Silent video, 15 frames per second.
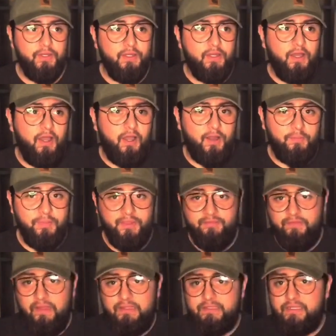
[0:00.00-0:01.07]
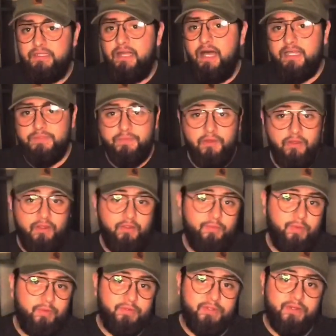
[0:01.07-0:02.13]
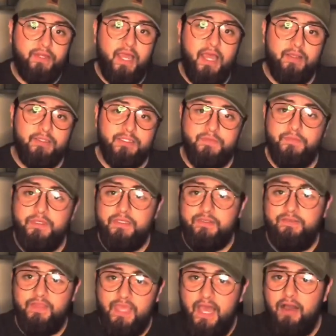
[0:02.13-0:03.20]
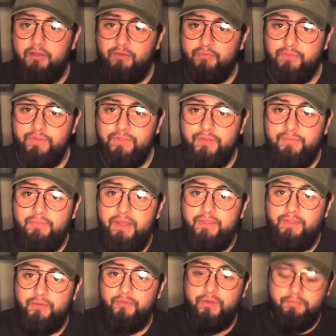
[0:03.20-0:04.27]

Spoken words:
are big fans of Glocks, but other people are not, just because of the algorithm on the grip